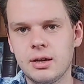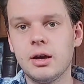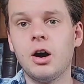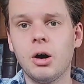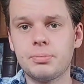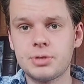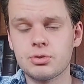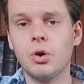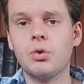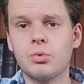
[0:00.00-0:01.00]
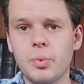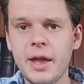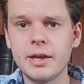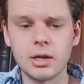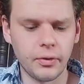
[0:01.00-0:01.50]
upstroke
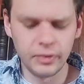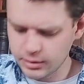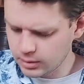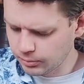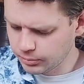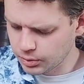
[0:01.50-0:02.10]
rake on that on